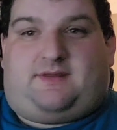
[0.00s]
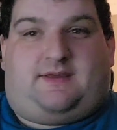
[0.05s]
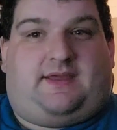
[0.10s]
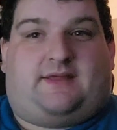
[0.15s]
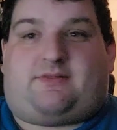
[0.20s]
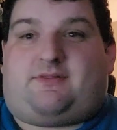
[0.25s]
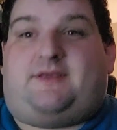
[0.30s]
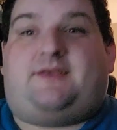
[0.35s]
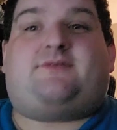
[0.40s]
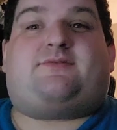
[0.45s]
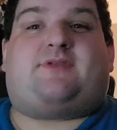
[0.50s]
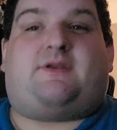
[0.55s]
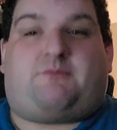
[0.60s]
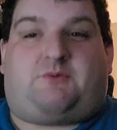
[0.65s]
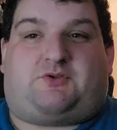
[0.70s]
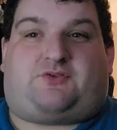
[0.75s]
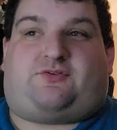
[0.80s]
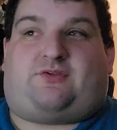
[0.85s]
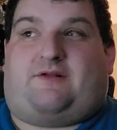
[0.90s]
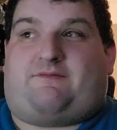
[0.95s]
it
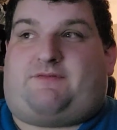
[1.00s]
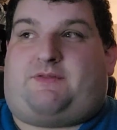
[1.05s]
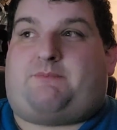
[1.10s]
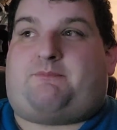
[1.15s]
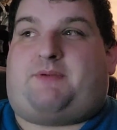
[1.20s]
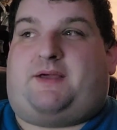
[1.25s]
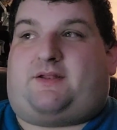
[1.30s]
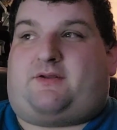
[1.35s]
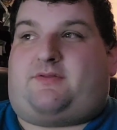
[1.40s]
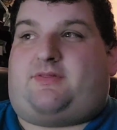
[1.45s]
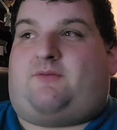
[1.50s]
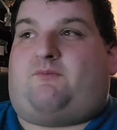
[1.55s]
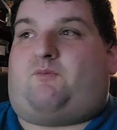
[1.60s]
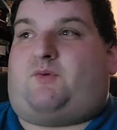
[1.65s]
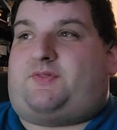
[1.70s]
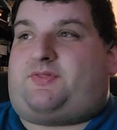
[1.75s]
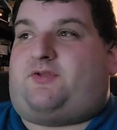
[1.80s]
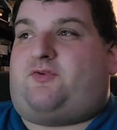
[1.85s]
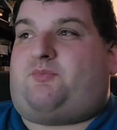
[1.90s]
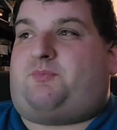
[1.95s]
was something better than
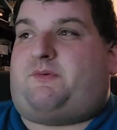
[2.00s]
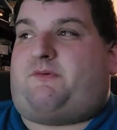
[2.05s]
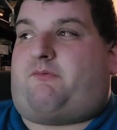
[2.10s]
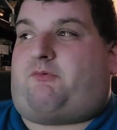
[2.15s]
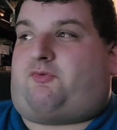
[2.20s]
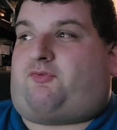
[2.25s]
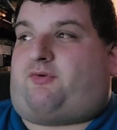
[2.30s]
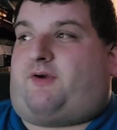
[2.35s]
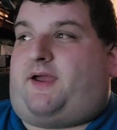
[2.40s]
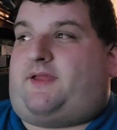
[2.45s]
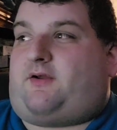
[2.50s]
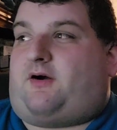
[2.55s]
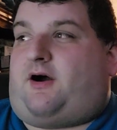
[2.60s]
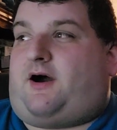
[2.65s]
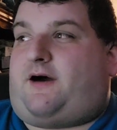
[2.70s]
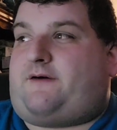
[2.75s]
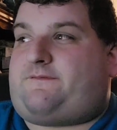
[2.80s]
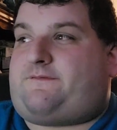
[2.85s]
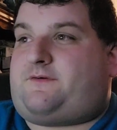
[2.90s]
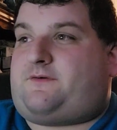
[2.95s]
what this movie was trying to
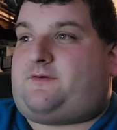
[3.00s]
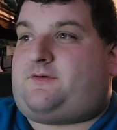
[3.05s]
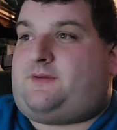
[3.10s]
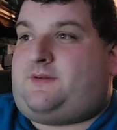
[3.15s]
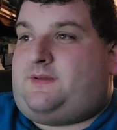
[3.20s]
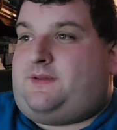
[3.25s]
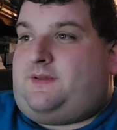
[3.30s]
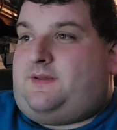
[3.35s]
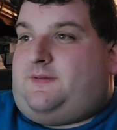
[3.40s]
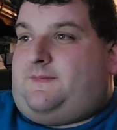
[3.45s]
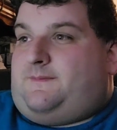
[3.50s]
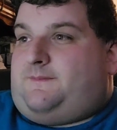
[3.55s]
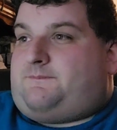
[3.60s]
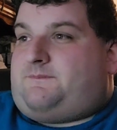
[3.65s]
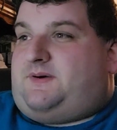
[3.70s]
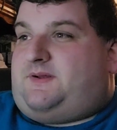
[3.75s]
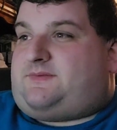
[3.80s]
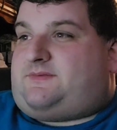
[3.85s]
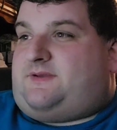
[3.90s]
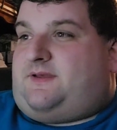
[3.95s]
offer.
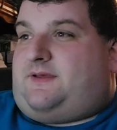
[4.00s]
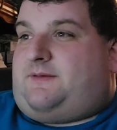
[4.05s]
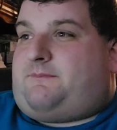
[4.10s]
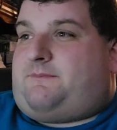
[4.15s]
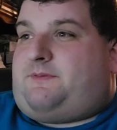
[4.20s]
But,